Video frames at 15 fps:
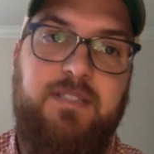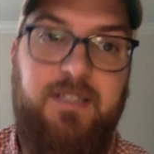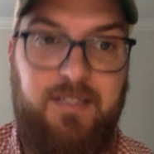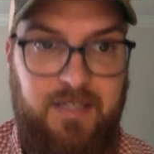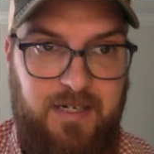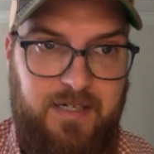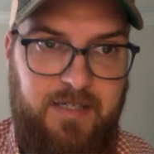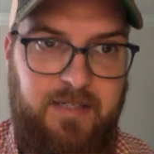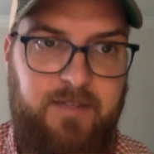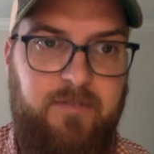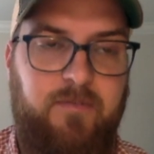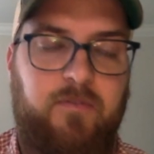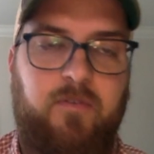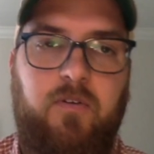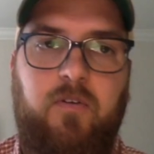that died,
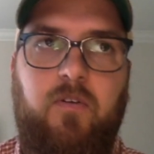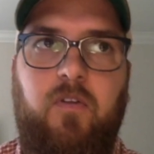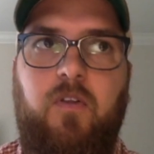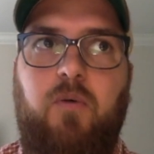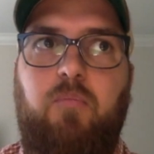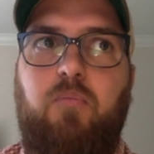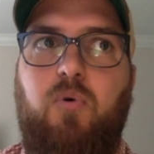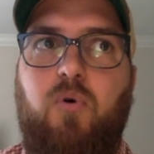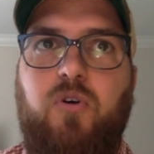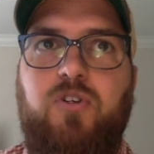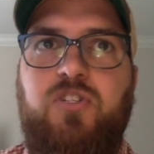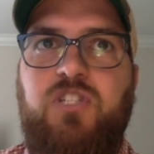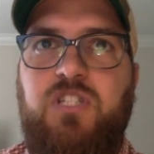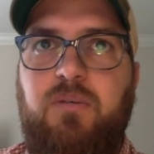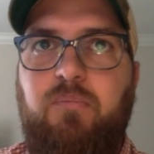the more
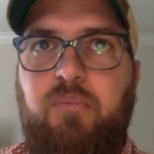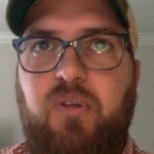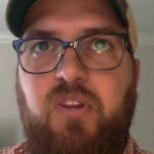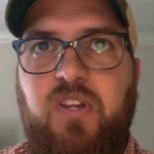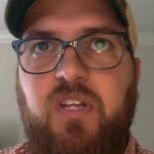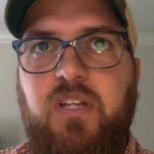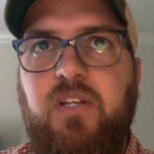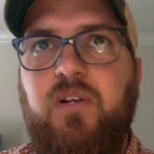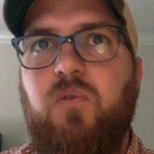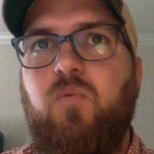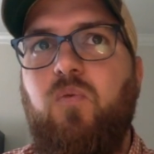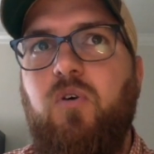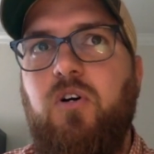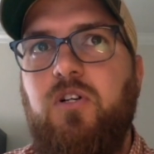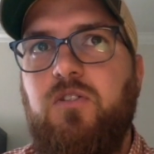sympathy there
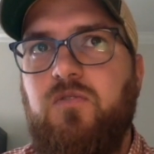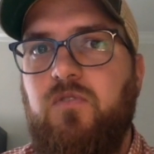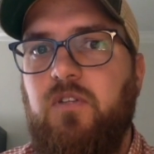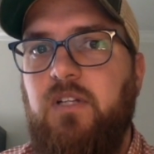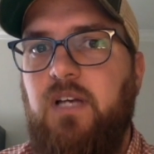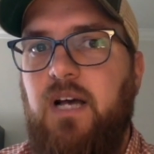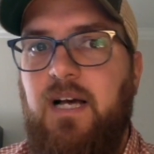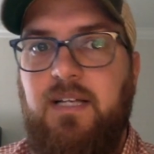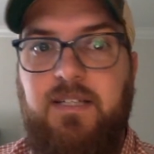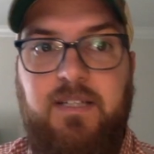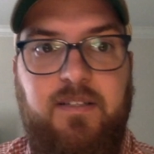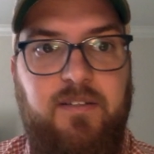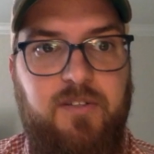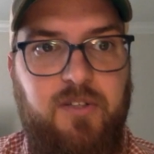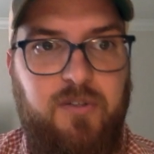was for the
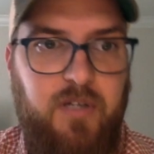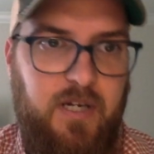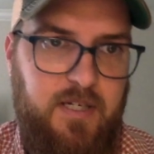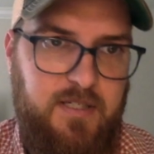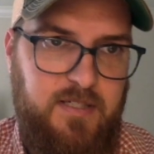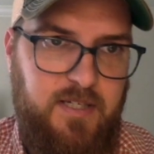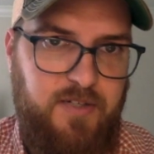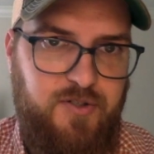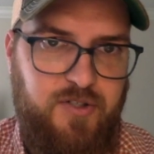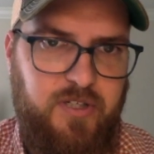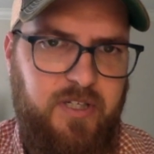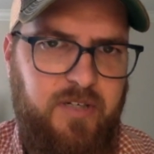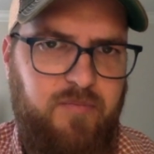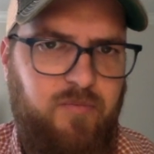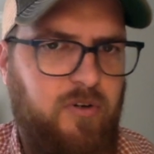idea that the United States should
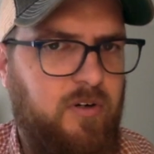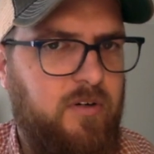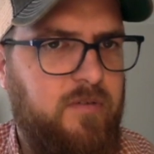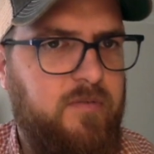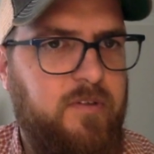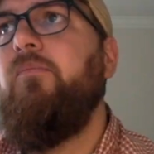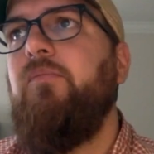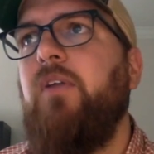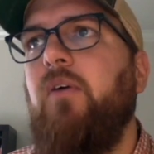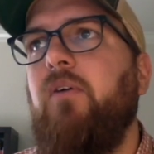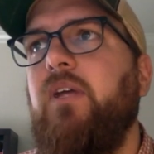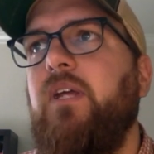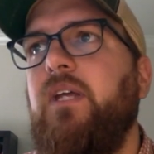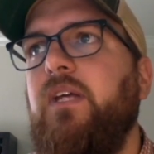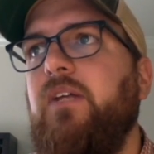get involved. Now
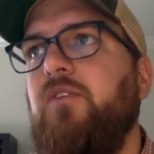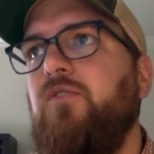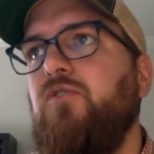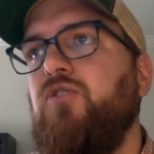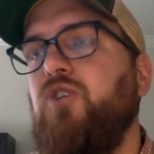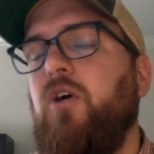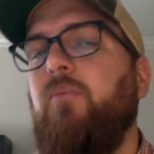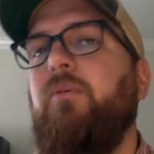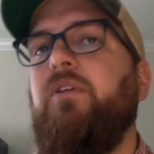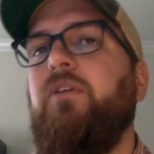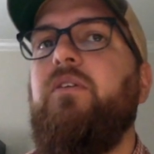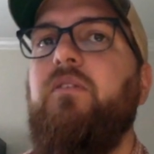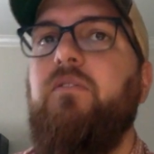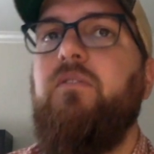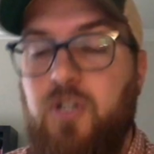again,
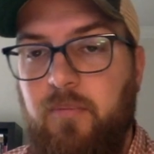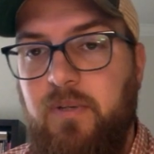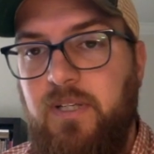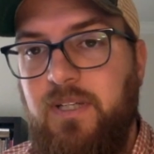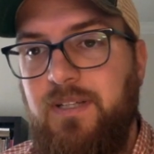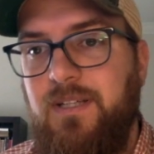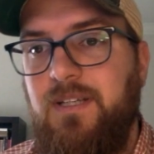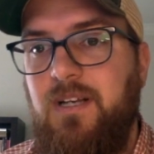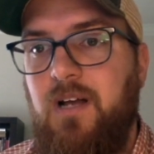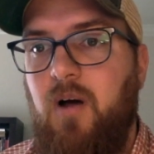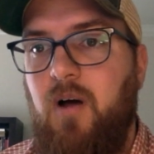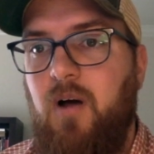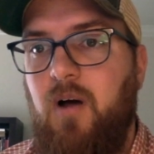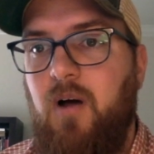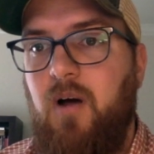Germany did
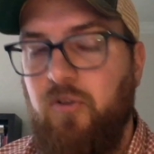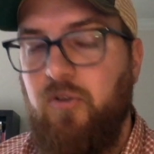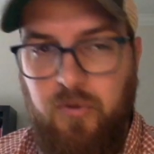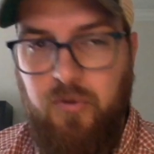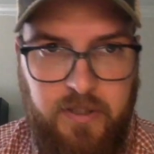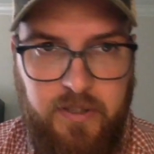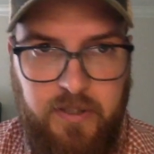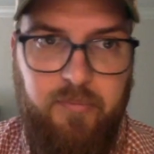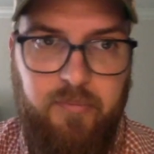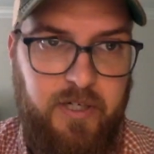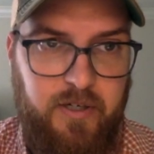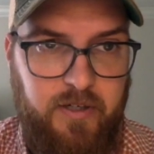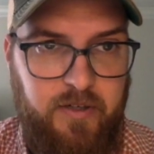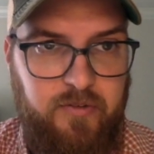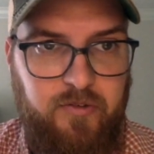not want to kill
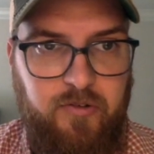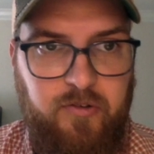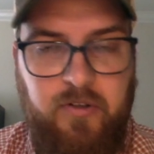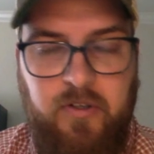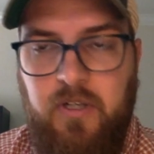Americans,